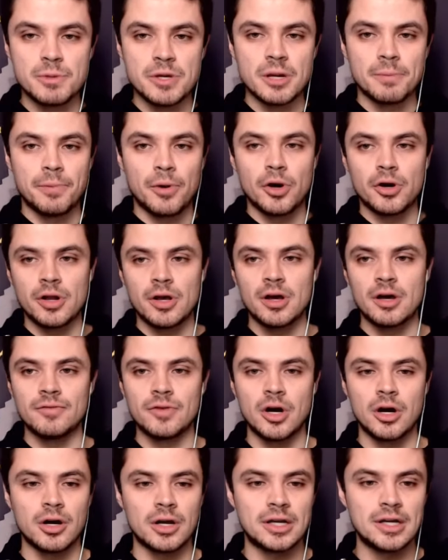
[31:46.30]
being a part
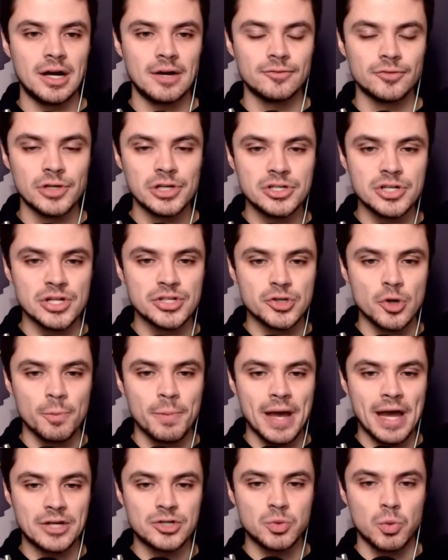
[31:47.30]
of our coverage. Let's go
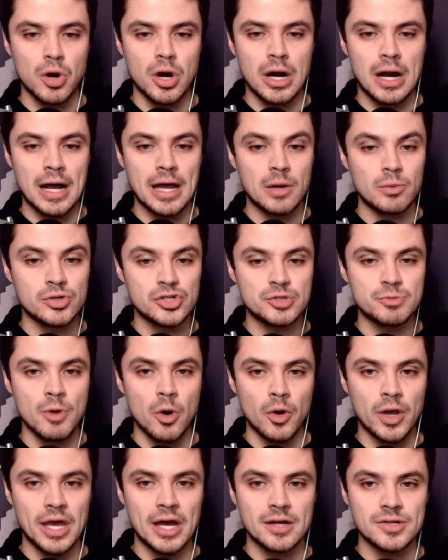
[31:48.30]
back to our Iowa
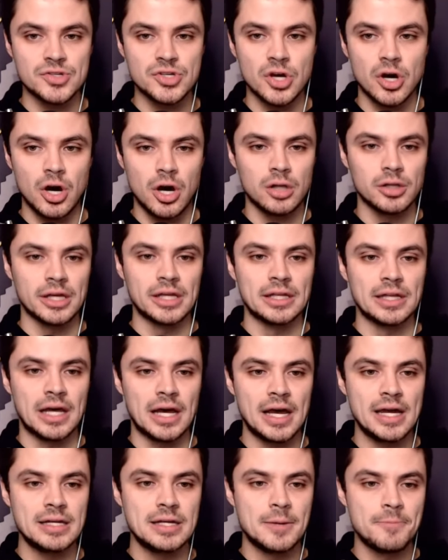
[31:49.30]
Smokehouse call-in
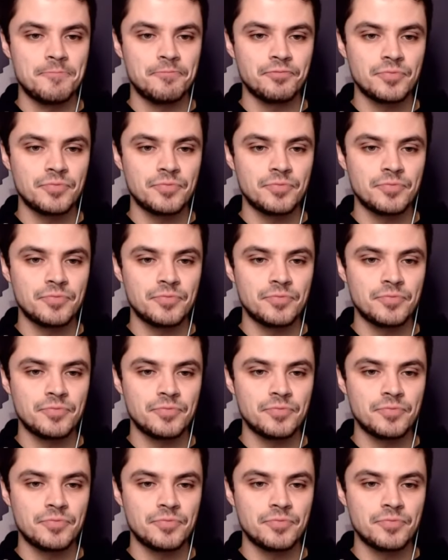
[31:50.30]
line.